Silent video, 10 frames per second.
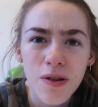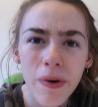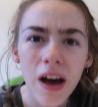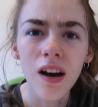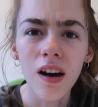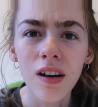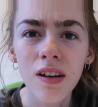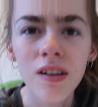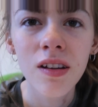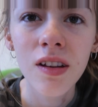feel better?
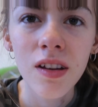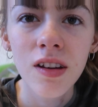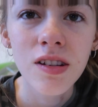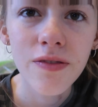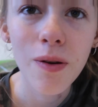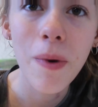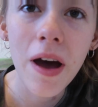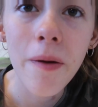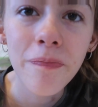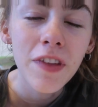Do you feel
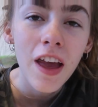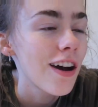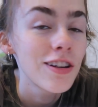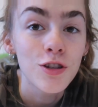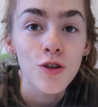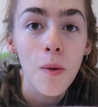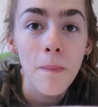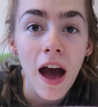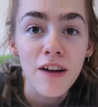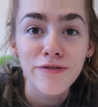better? I just got
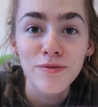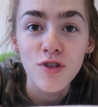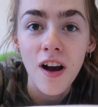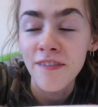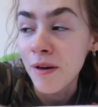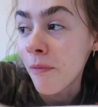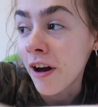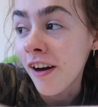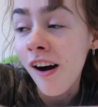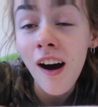back from driving
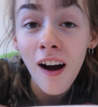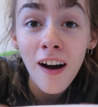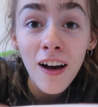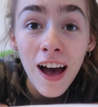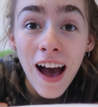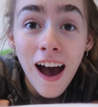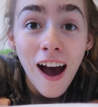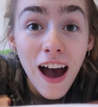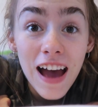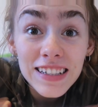my car
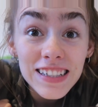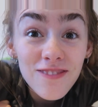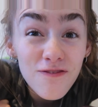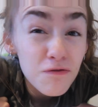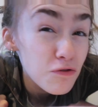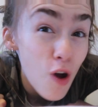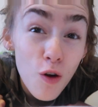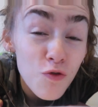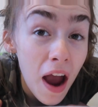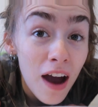
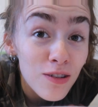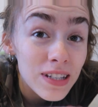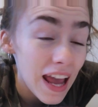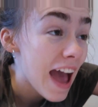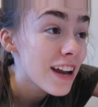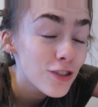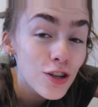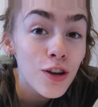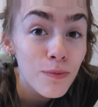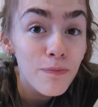around
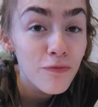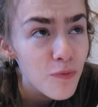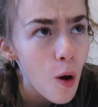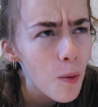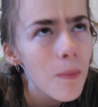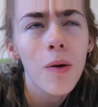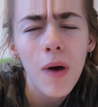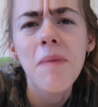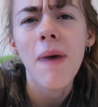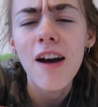and on my
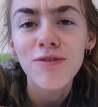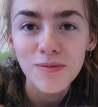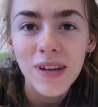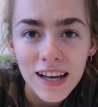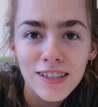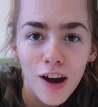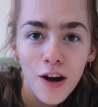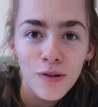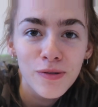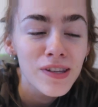way back from
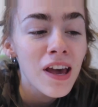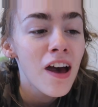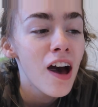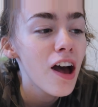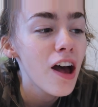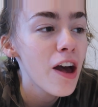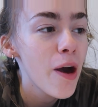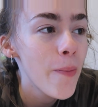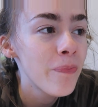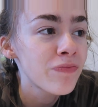Tesco's.
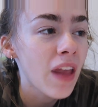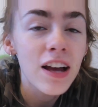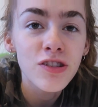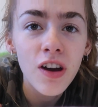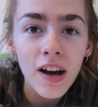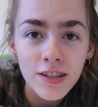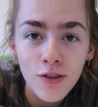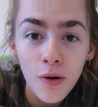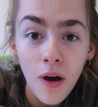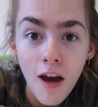As you guys
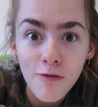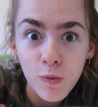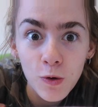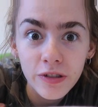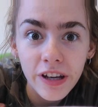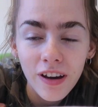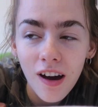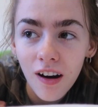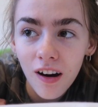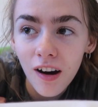know, I've bought a
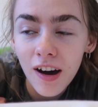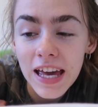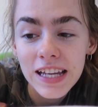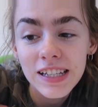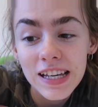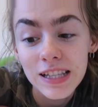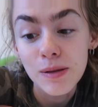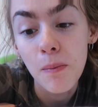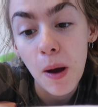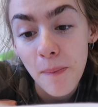car. It
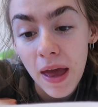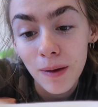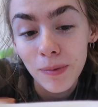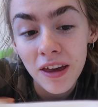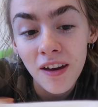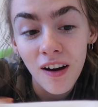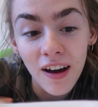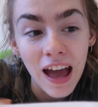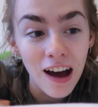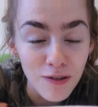is my baby.
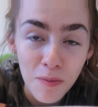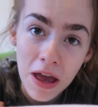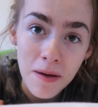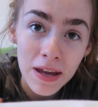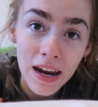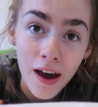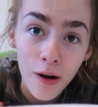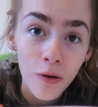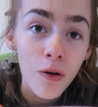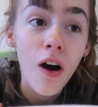I have a baby
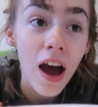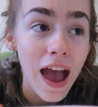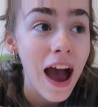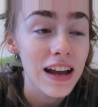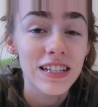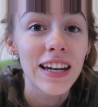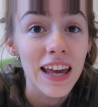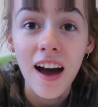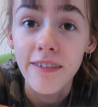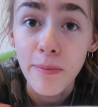now. I
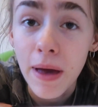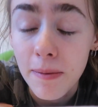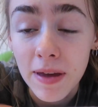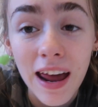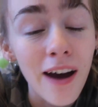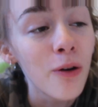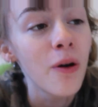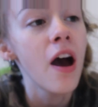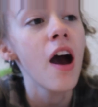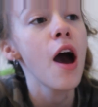actually have a baby now.